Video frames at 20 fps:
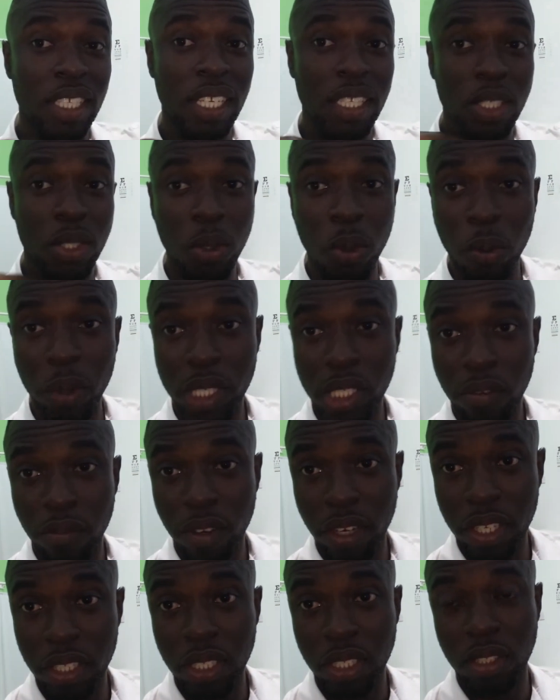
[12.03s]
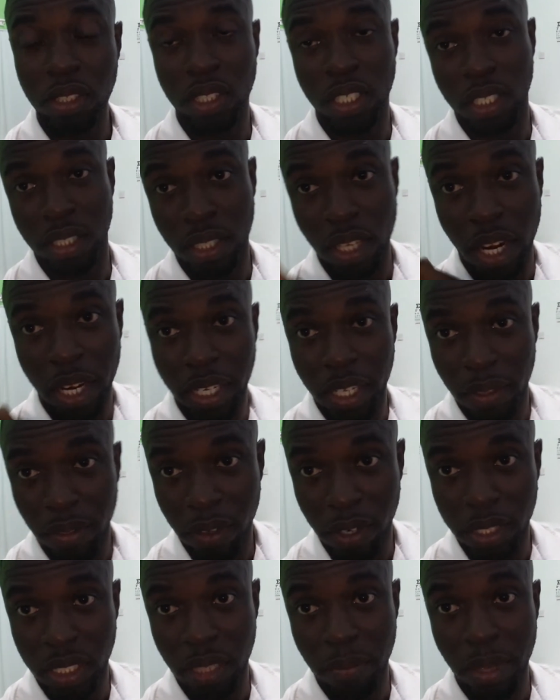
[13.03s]
the two weeks finished to start the
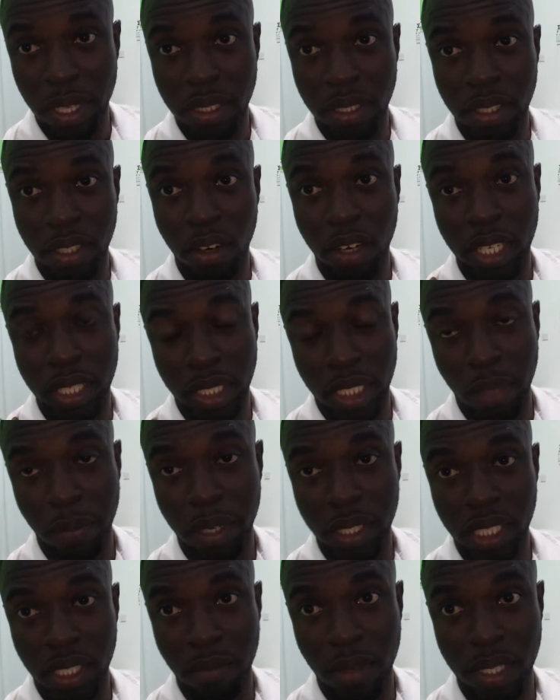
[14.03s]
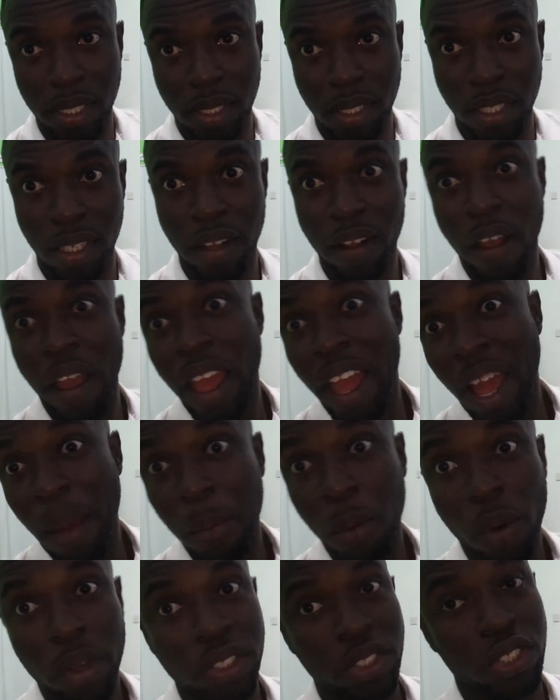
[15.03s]
third semester or the summer semester.
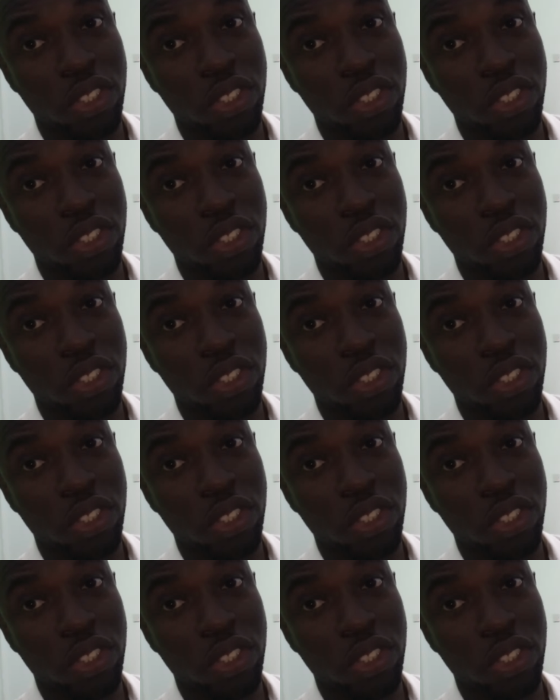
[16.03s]
I'm going